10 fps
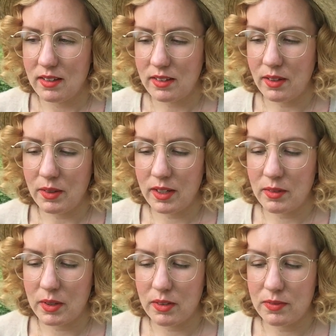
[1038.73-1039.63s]

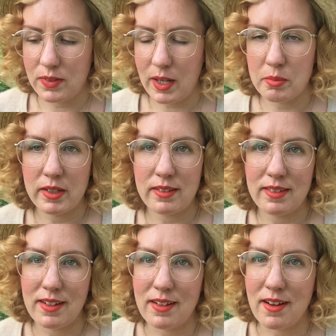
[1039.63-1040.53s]
sewing with fabrics
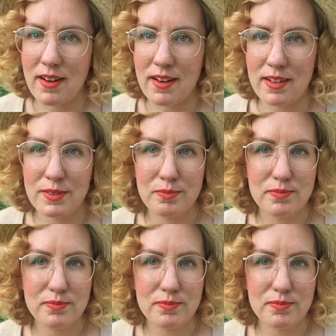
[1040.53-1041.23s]
that are